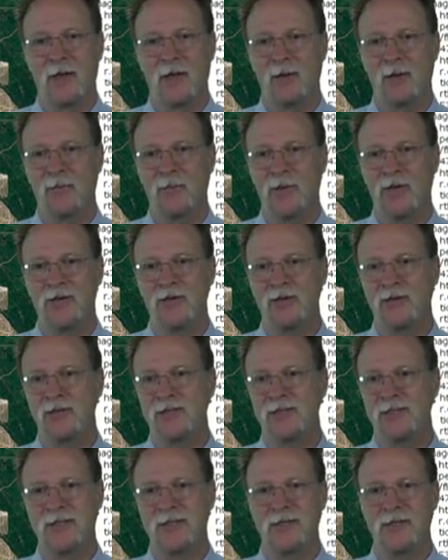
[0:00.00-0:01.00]
And you
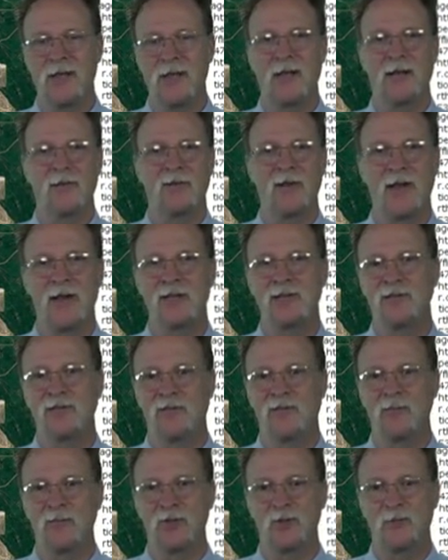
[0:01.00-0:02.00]
can see the degradation
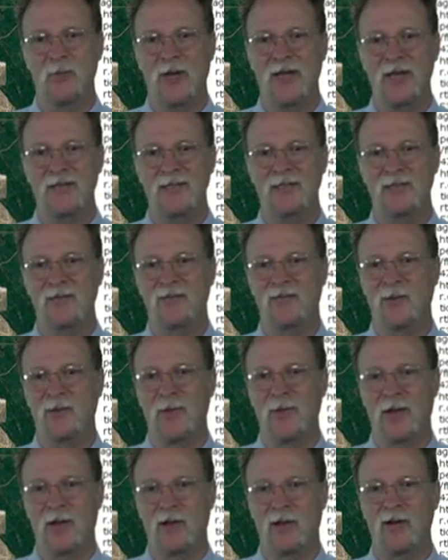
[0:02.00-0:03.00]
from space and
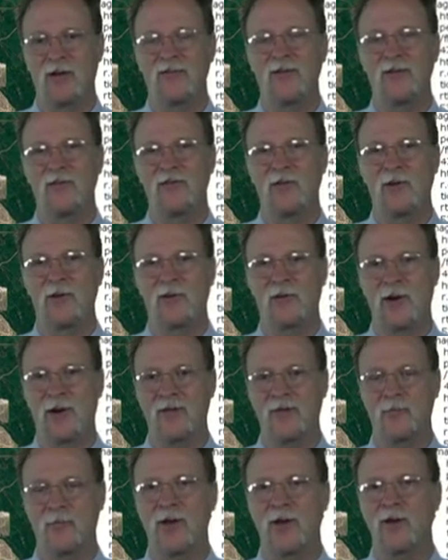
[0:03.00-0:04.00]
from that long view
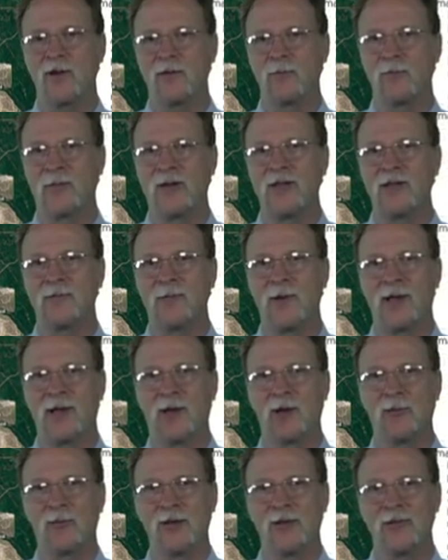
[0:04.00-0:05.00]
photograph beneath my
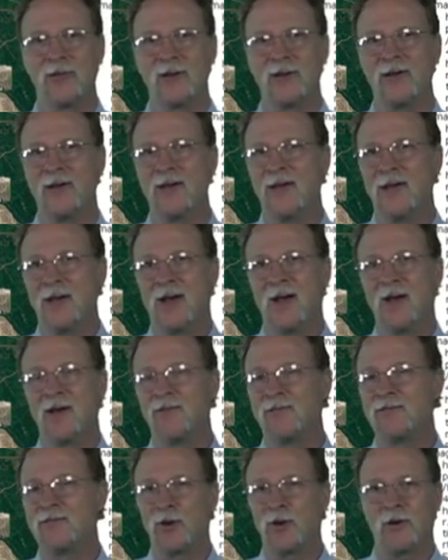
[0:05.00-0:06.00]
elbow there
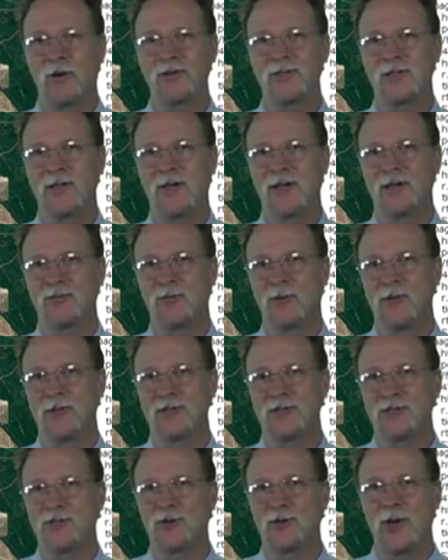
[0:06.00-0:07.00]
of tar sands, where
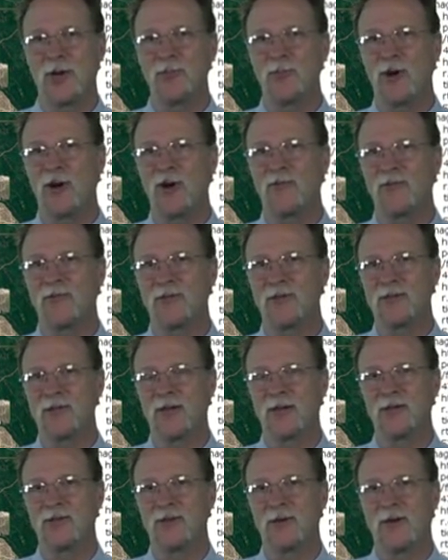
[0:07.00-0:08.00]
you scrape off the
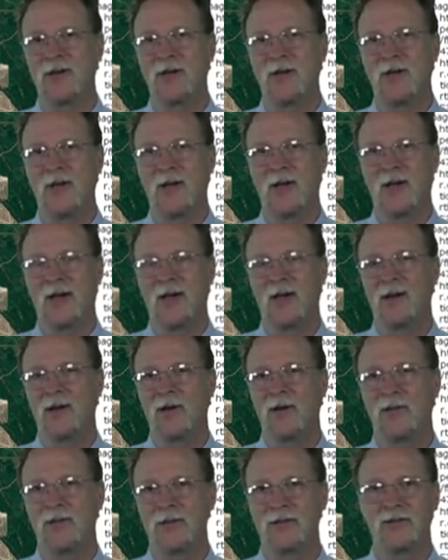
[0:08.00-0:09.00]
tundra and
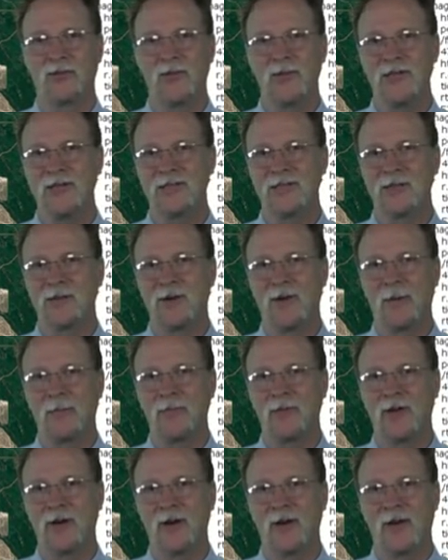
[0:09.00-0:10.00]
all the trees that are
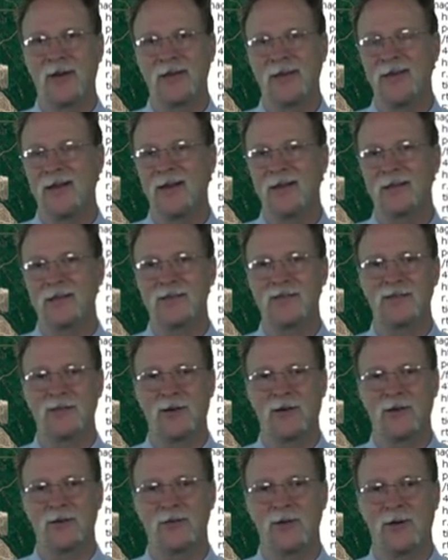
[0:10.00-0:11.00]
up there and get at the
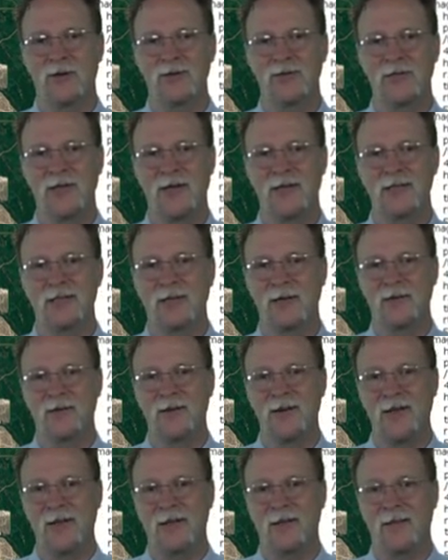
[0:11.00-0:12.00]
tar sands
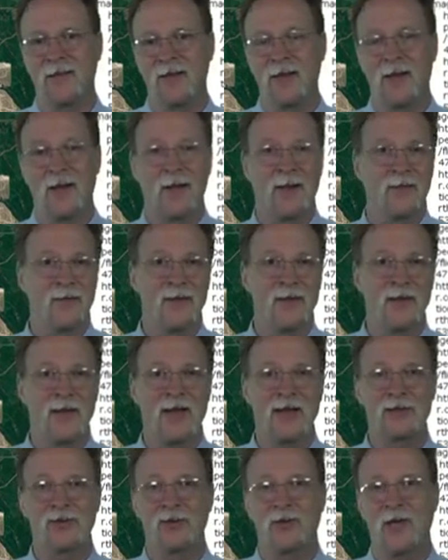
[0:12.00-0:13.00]
underneath. And then
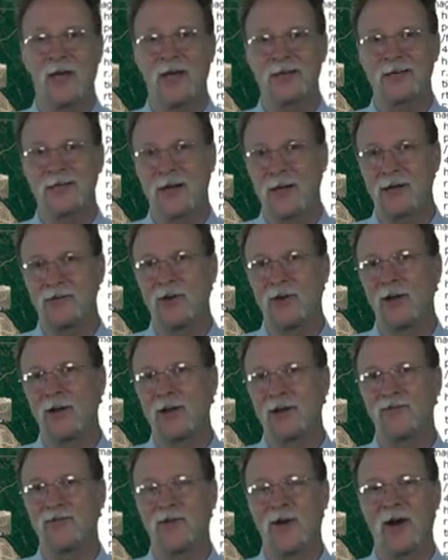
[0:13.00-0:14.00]
natural gas
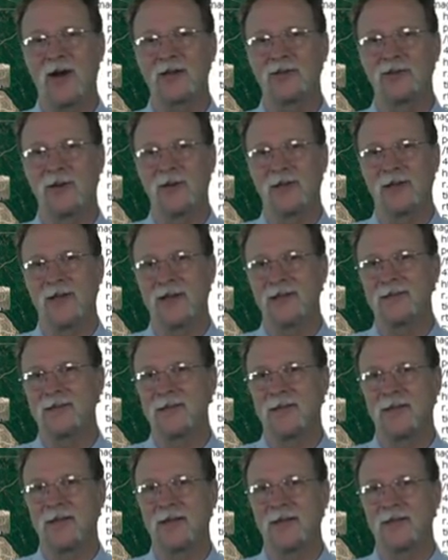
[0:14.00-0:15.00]
hydraulic fracturing, that's
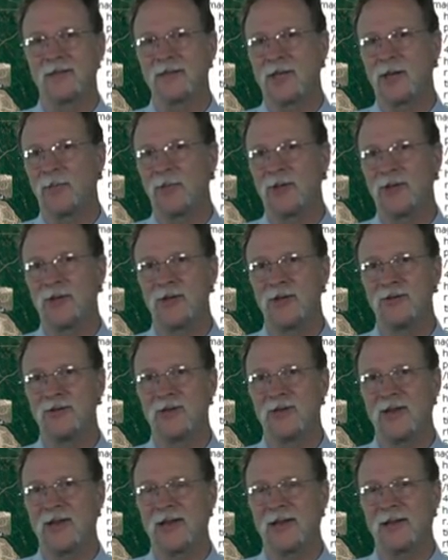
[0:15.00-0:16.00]
the thing that's come on the
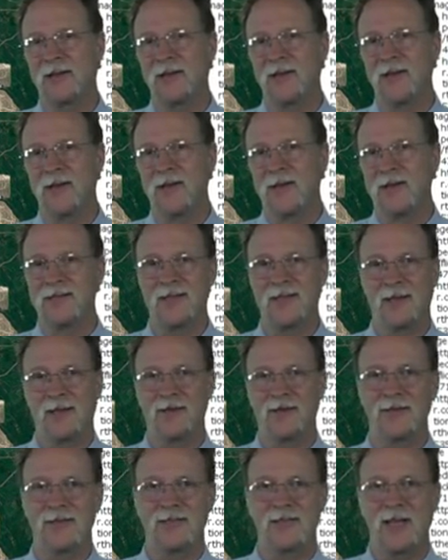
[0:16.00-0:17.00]
news lately. Is that
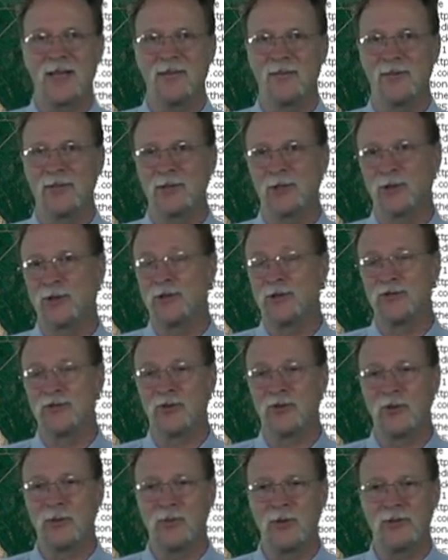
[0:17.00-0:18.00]
going to save us or
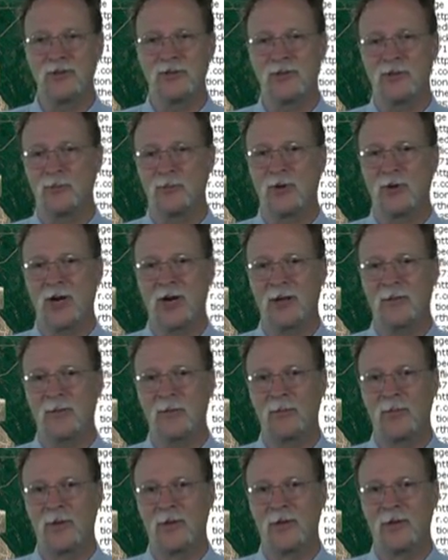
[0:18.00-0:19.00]
contribute to the
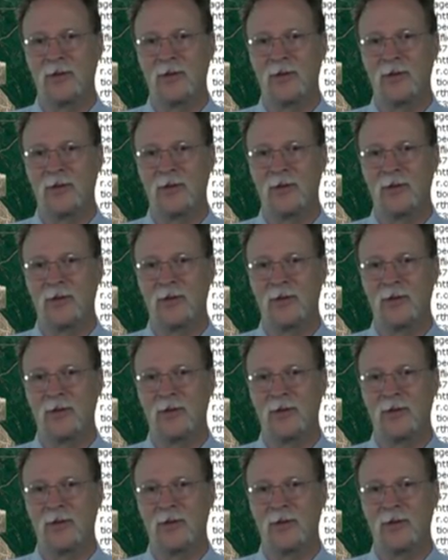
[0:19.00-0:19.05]
problem?